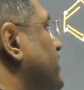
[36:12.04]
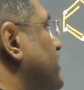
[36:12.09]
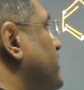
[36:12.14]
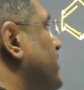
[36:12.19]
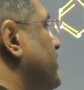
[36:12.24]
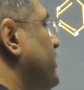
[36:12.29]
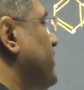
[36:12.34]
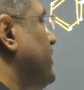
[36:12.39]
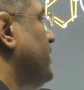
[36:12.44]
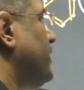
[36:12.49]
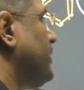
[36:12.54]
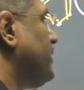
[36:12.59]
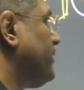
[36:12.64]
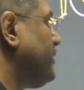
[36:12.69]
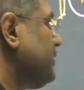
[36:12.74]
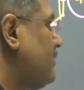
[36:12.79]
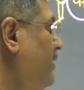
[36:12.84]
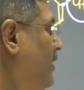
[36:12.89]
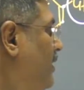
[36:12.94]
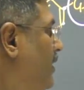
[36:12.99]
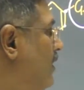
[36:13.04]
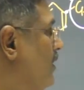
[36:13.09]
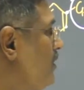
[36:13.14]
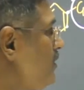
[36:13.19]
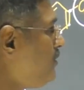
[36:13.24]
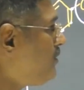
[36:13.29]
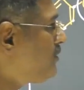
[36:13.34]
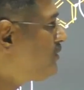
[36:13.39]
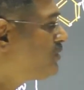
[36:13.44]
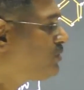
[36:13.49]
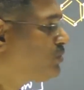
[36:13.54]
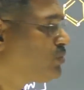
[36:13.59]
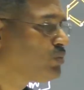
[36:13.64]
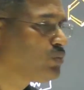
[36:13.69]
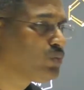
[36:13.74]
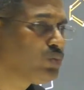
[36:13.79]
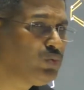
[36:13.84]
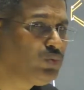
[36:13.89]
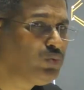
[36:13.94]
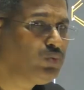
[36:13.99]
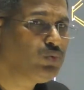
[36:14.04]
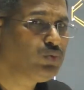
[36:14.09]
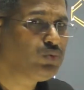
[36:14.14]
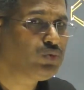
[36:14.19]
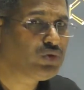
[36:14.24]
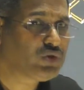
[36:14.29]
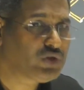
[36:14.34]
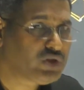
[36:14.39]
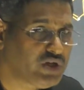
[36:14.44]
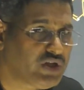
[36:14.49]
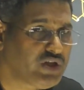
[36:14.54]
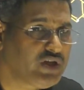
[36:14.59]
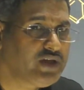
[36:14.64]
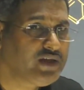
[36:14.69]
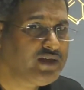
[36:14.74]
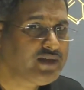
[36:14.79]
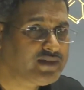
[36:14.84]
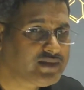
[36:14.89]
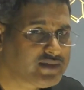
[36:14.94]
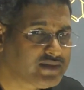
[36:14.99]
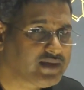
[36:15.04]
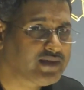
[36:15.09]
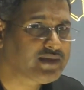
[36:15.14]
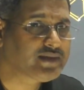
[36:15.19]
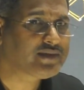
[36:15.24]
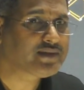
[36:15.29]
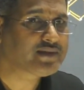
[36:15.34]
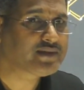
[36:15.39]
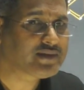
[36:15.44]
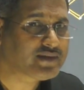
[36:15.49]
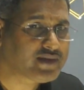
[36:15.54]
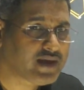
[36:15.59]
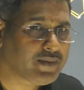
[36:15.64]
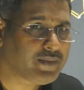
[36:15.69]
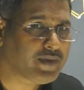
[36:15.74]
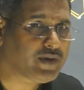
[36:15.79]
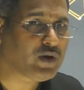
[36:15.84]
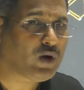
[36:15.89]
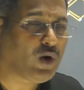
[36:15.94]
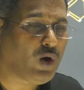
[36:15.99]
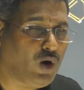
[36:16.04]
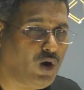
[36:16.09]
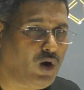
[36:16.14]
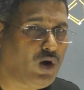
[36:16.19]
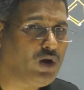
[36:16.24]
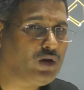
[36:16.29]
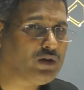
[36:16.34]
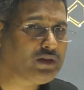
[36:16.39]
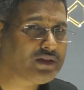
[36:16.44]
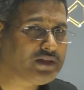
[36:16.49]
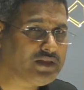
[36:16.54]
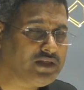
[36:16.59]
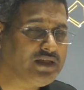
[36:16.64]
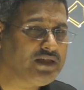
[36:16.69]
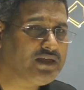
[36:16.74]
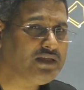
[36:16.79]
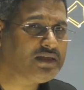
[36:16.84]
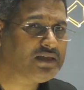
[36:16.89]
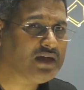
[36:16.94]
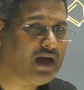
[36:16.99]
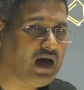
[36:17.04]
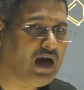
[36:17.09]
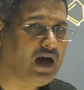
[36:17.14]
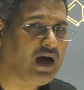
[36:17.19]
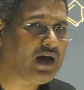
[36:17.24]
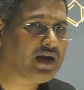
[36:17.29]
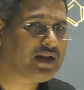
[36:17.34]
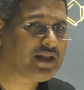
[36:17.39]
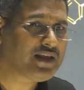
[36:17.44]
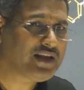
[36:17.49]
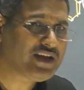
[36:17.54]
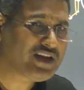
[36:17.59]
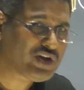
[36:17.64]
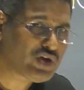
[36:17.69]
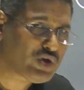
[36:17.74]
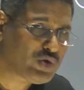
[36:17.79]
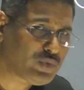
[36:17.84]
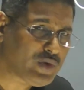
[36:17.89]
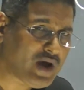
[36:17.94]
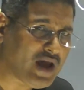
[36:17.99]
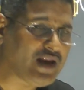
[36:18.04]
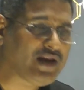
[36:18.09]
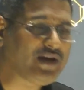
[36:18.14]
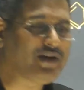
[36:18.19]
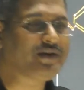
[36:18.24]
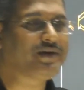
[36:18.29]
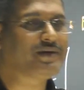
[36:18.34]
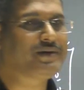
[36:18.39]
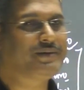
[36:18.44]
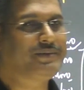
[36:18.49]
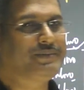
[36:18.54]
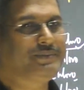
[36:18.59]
7, 8. 2, 3, 6, 7. All these are equivalent,